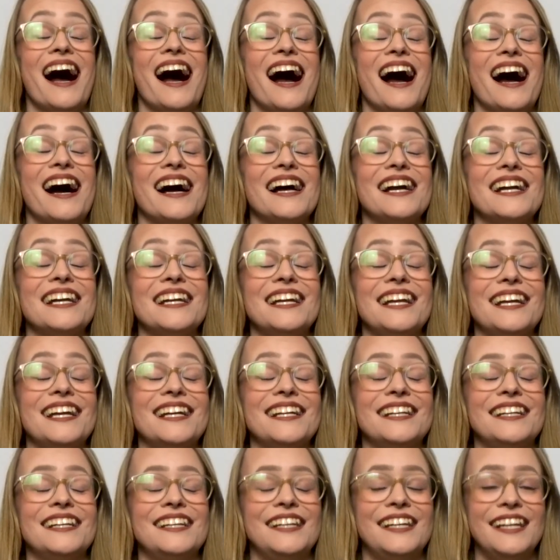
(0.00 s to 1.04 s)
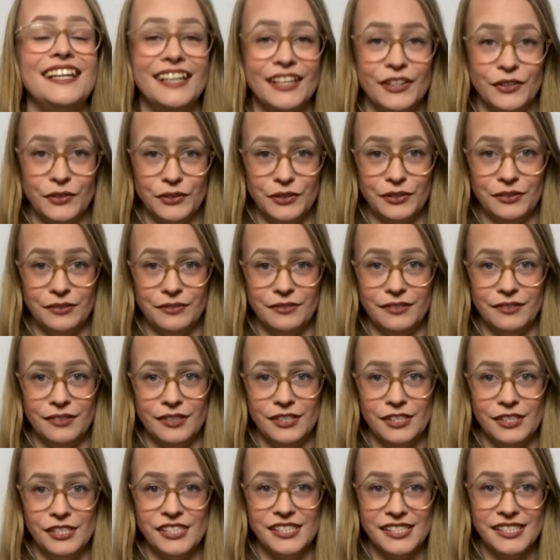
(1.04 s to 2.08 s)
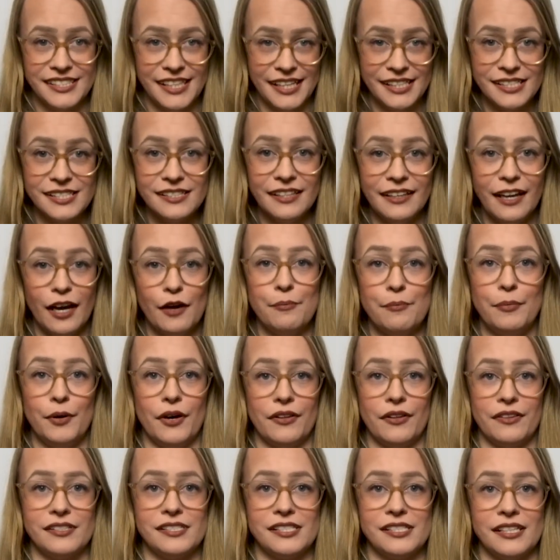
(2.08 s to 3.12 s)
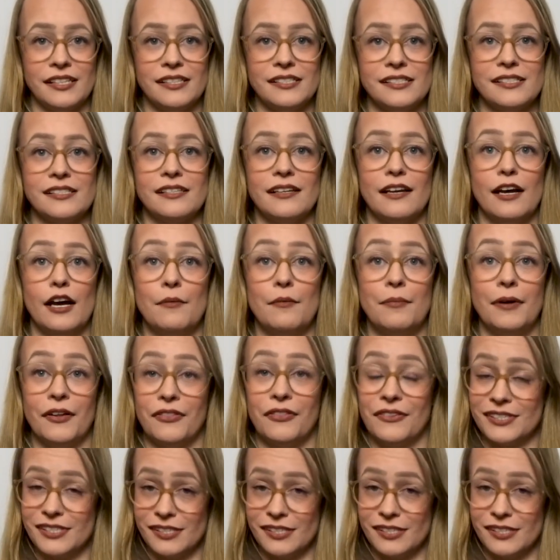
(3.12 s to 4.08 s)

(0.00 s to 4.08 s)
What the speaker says: ideal to test the hypothesis about the